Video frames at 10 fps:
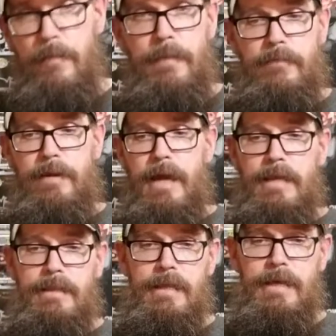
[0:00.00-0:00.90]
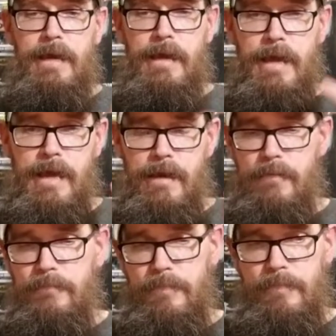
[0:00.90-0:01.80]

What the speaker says: matter of fact, I think I have,